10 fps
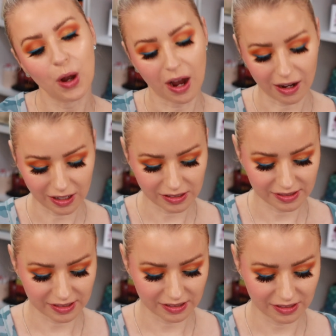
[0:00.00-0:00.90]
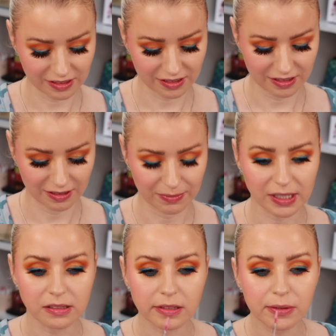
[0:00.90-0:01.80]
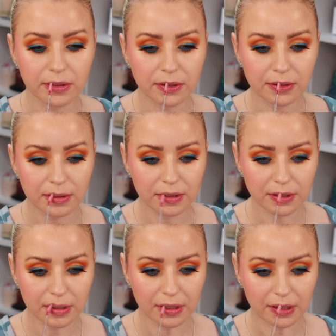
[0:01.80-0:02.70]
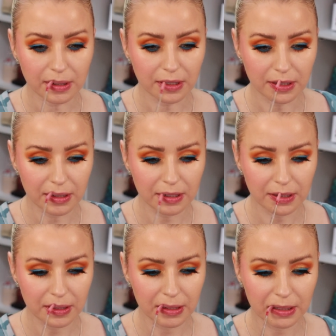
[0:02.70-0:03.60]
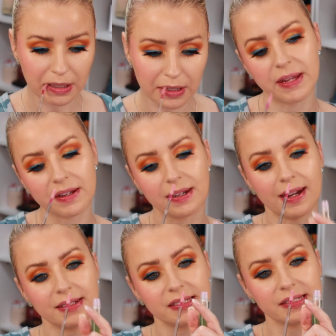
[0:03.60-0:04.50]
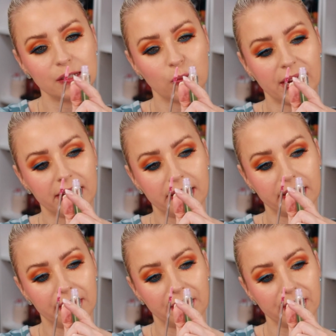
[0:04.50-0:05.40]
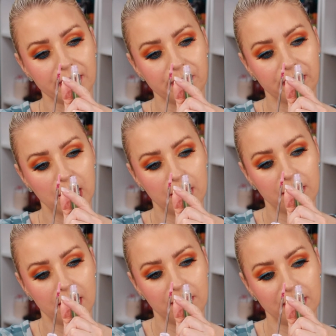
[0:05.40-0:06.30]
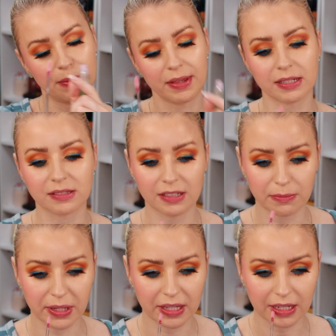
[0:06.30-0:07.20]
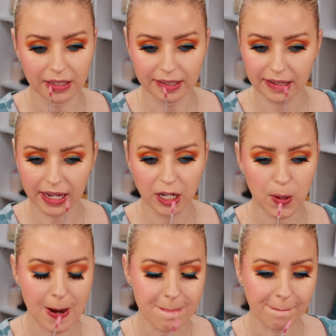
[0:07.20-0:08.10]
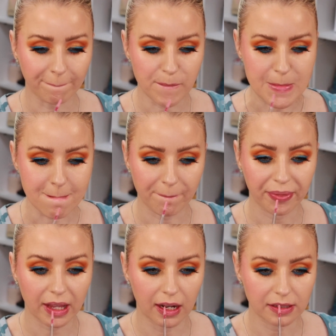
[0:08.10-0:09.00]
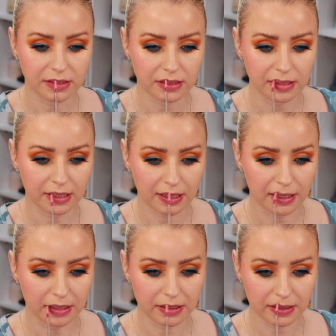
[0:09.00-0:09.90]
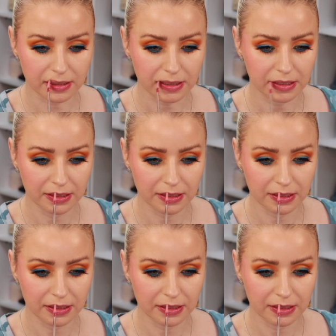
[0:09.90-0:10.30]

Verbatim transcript: Awesome, that's so cool. You can kind of see right here, maybe that's gonna be the indicator as to the color.